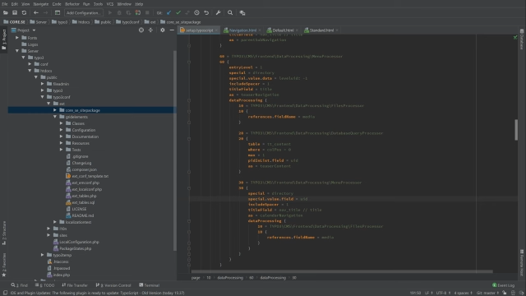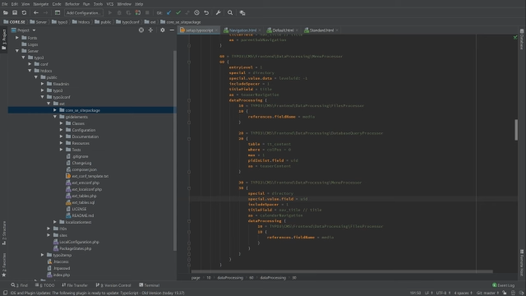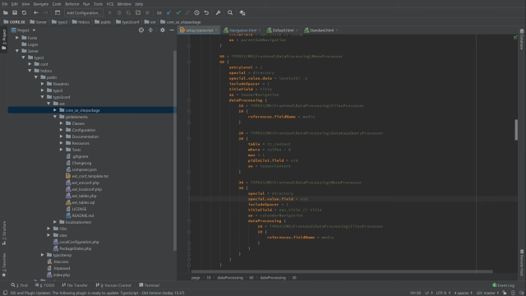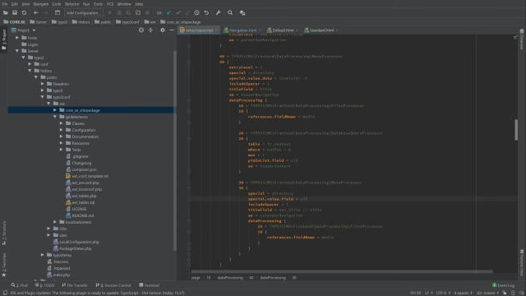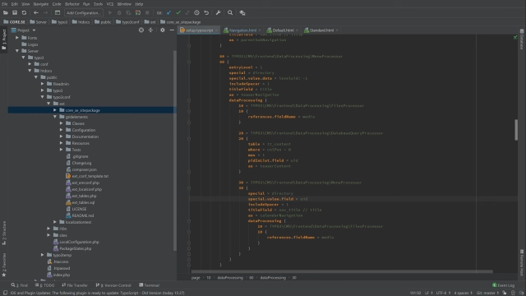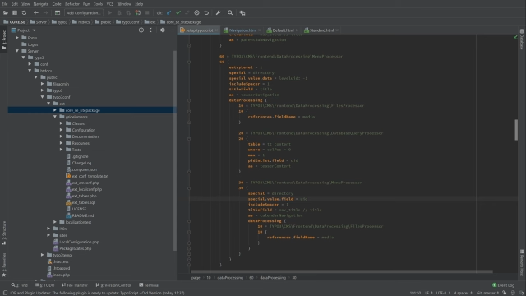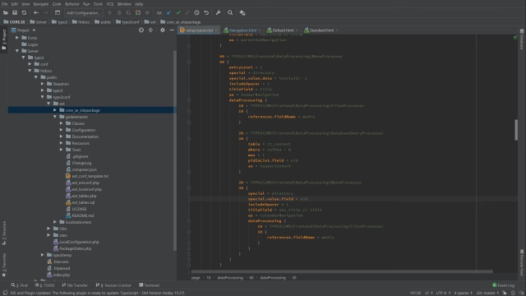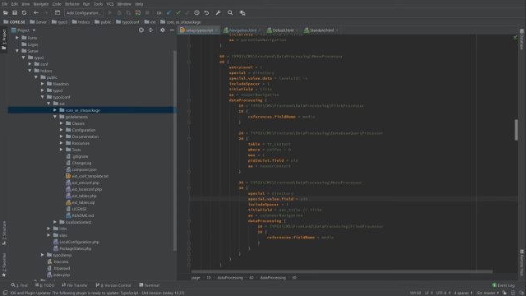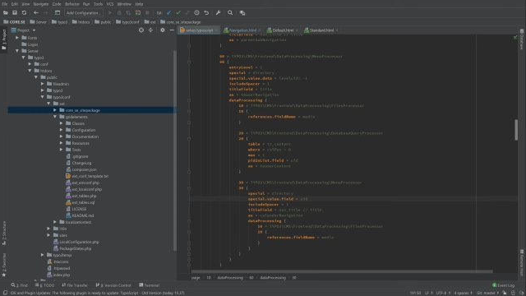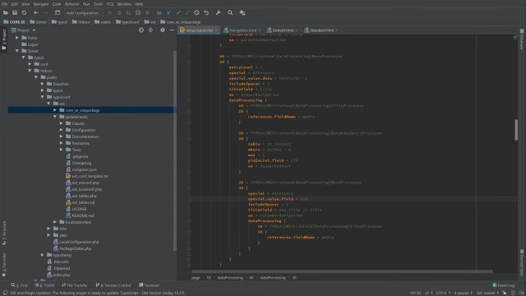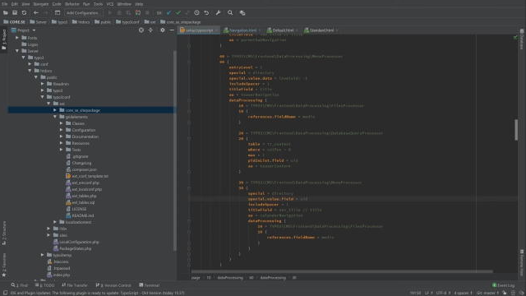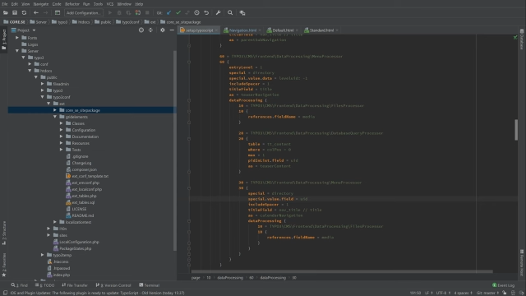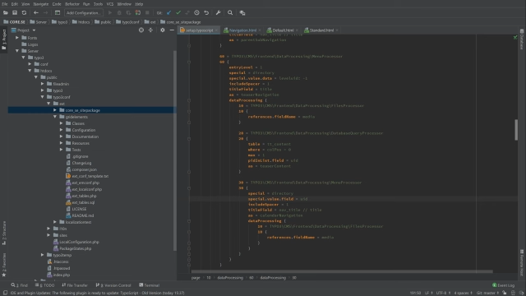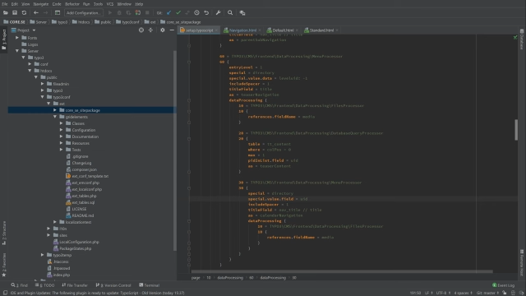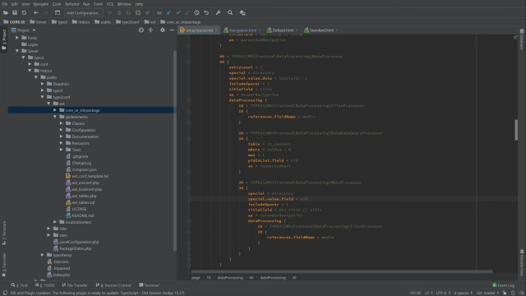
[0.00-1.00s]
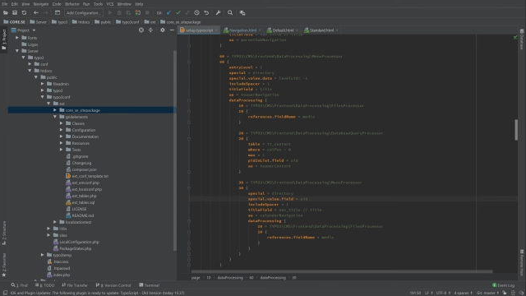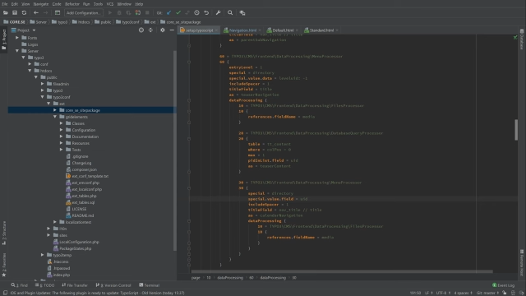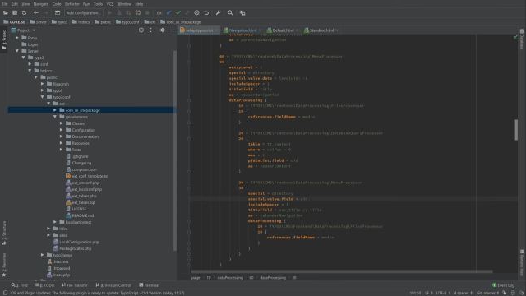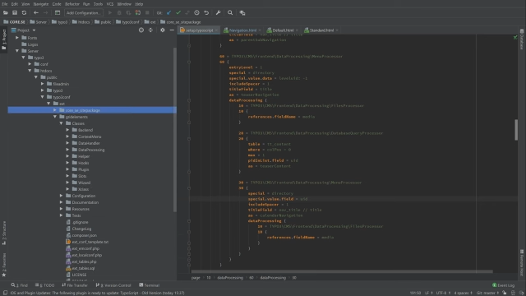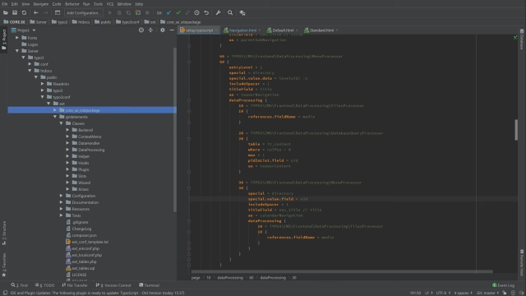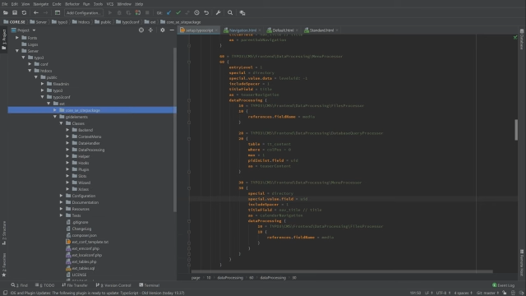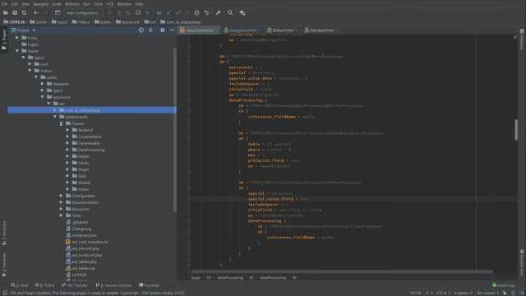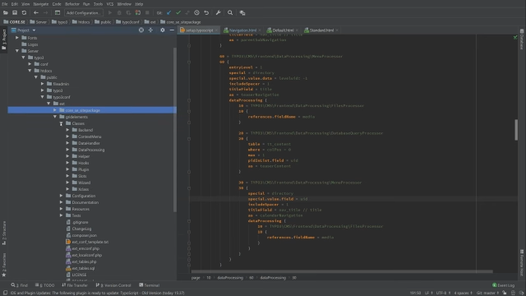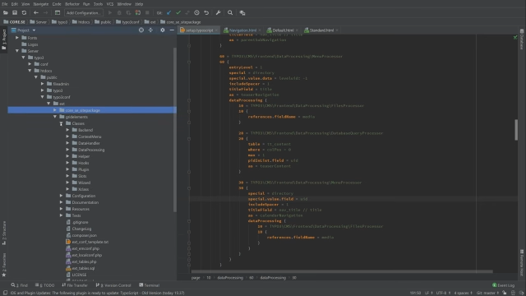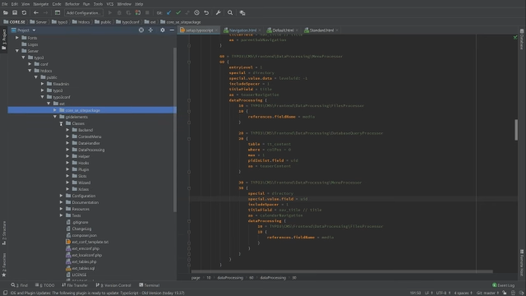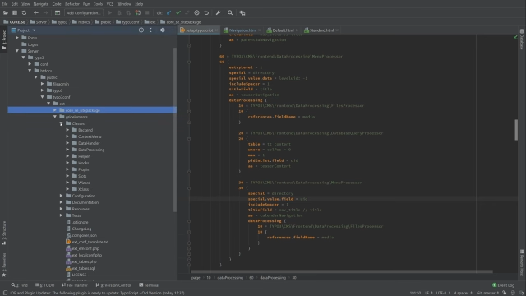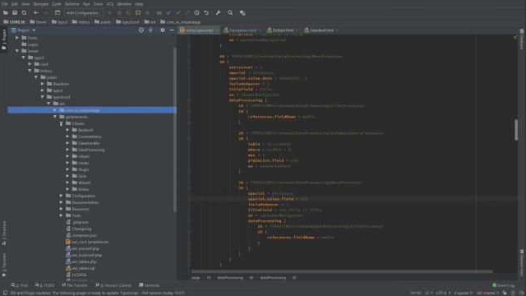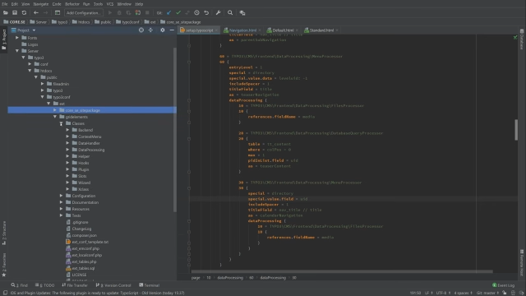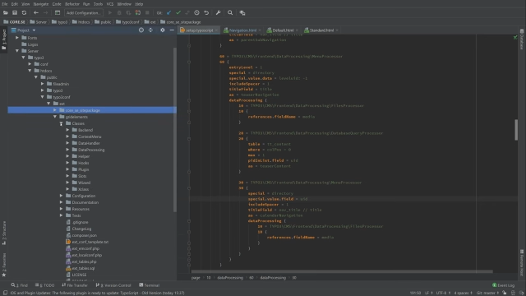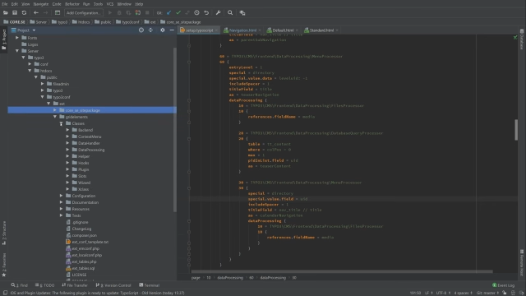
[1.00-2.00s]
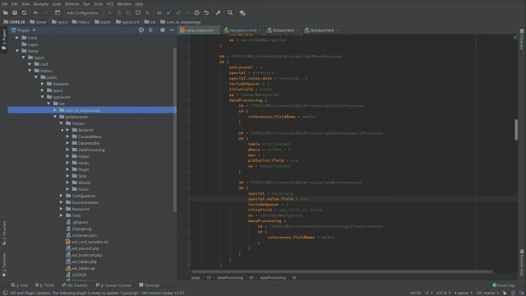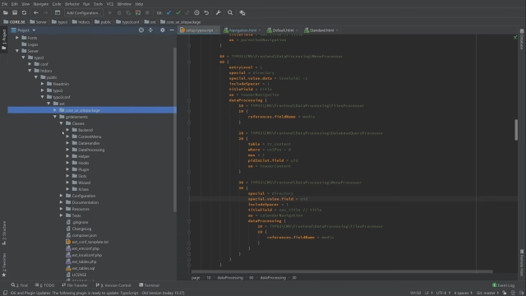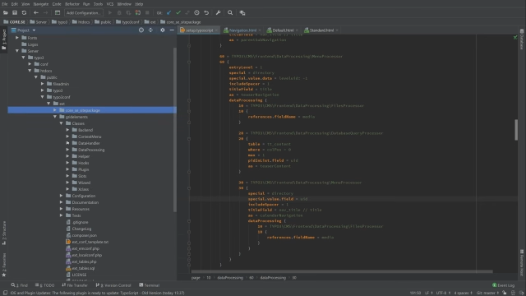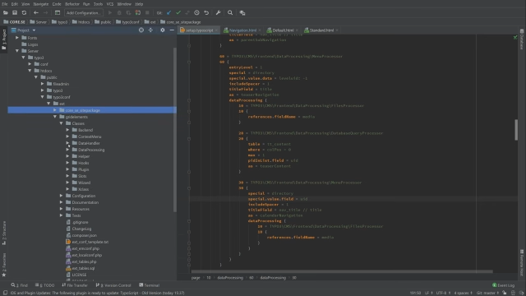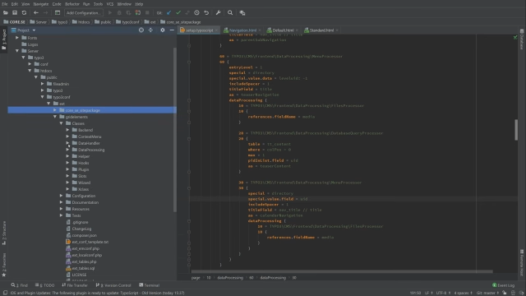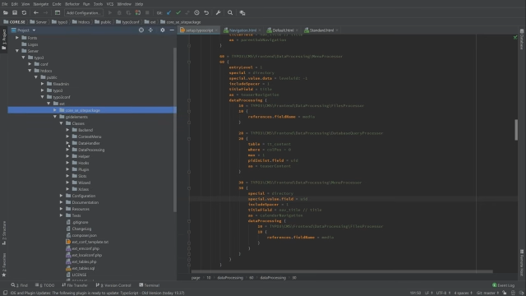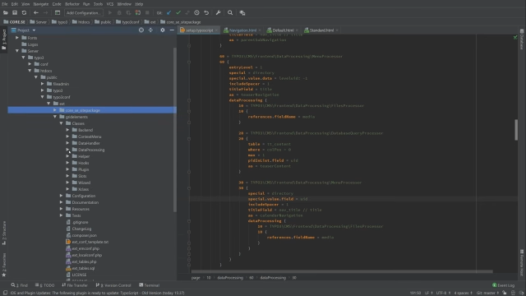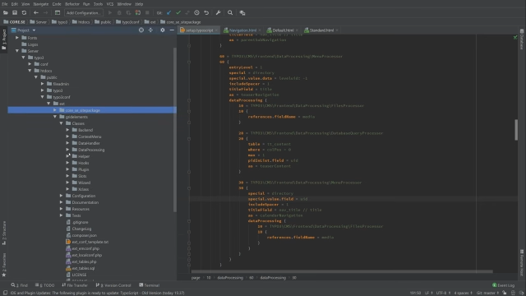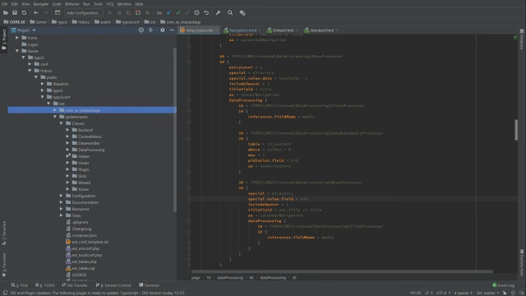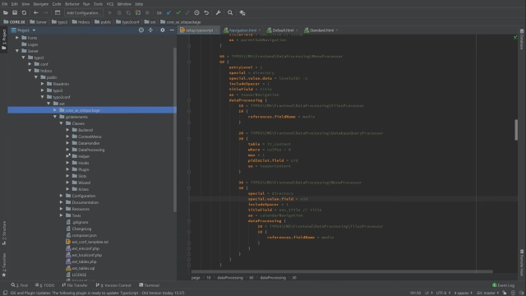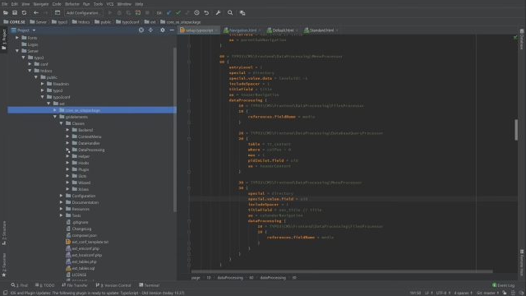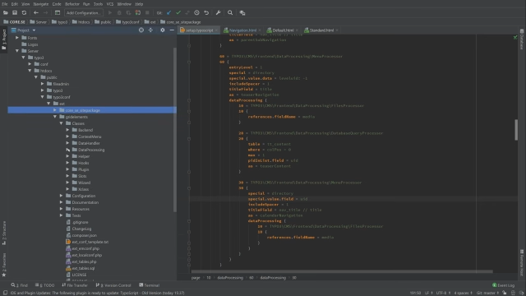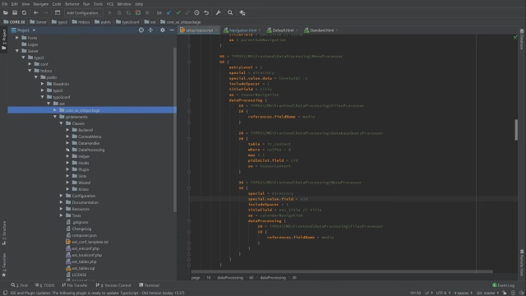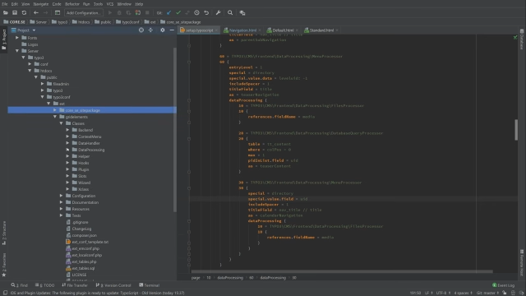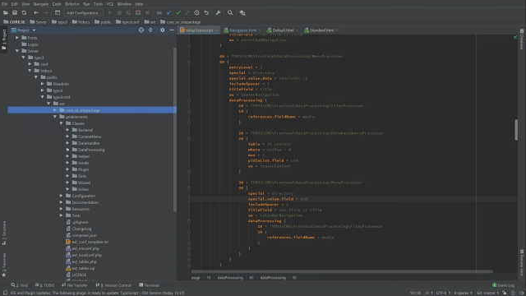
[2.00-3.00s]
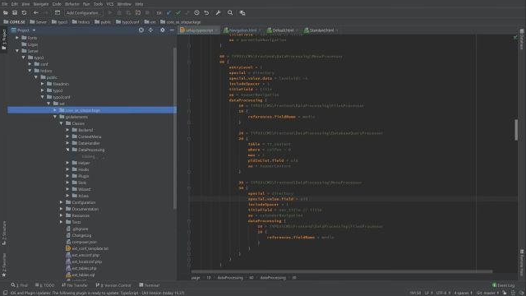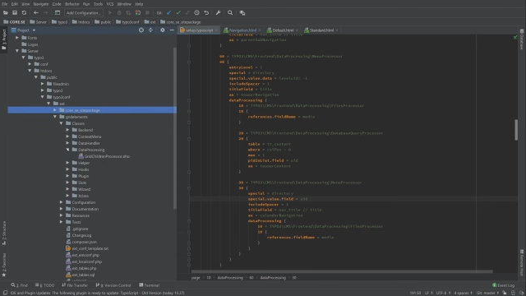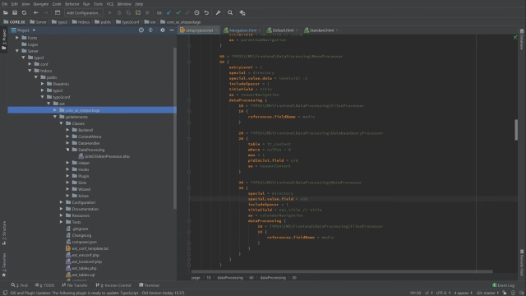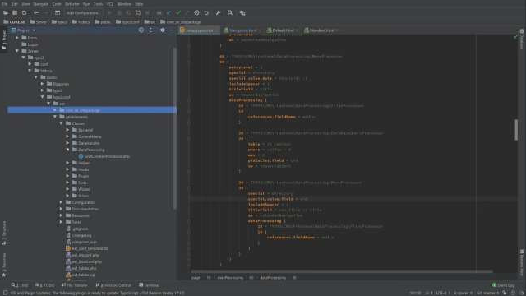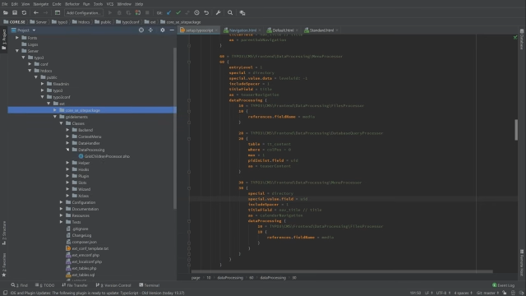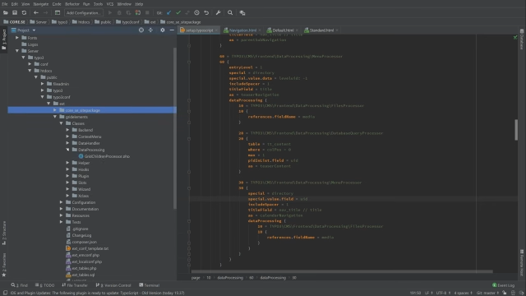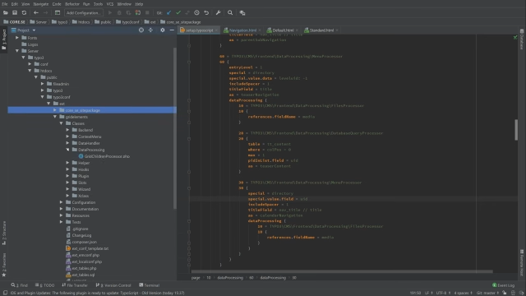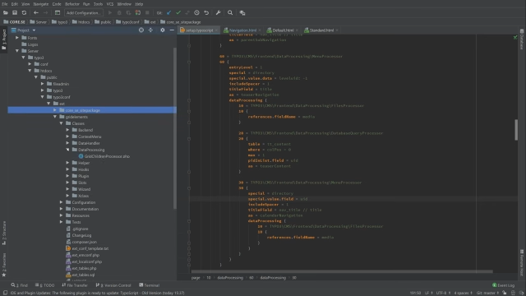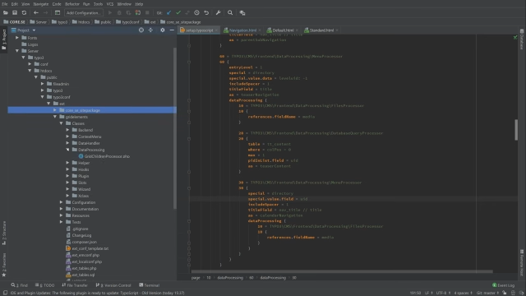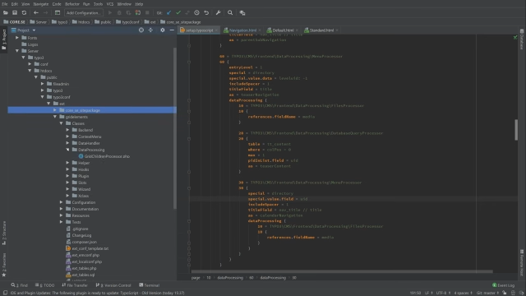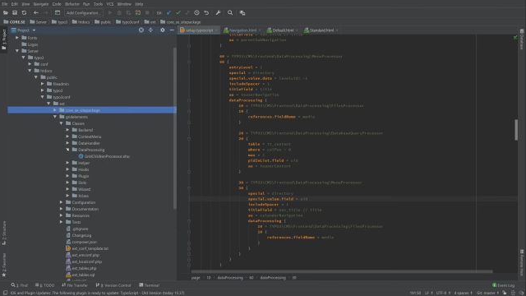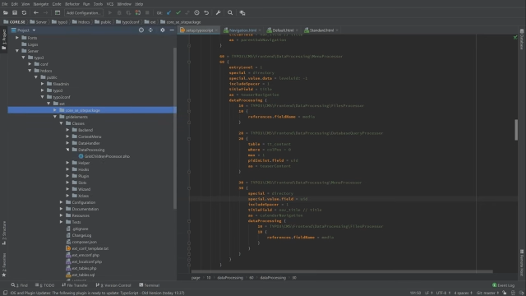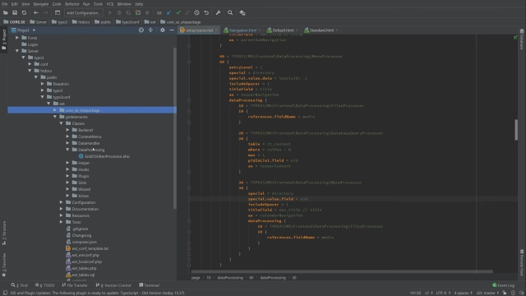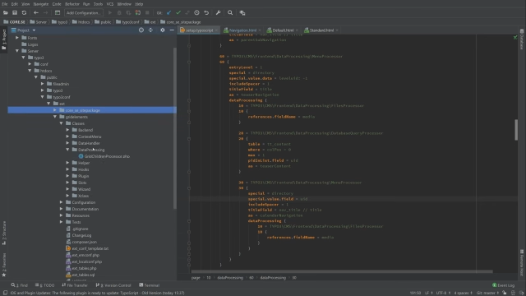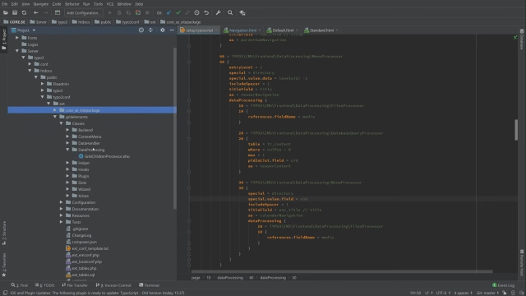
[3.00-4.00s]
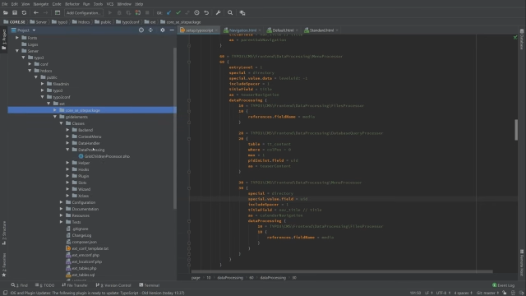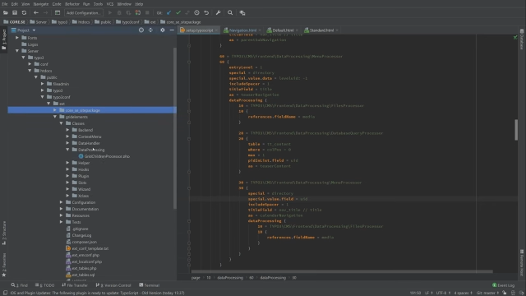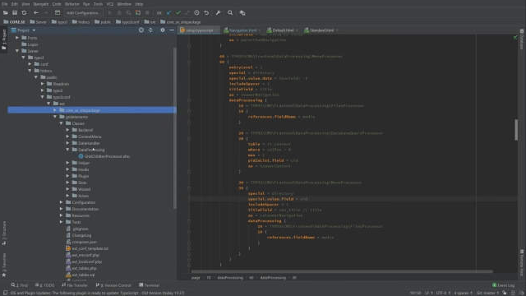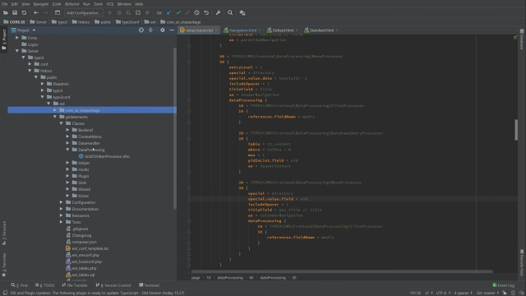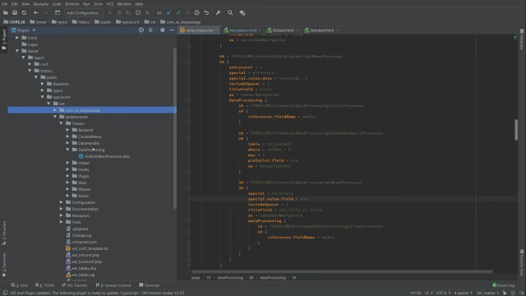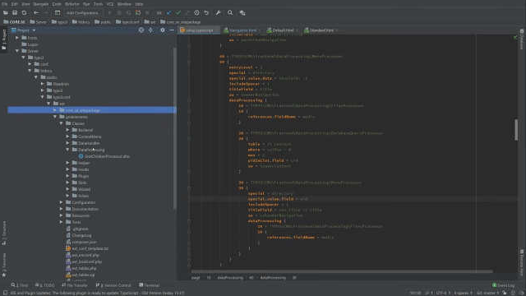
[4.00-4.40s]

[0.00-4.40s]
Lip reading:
[unreadable: no face in view]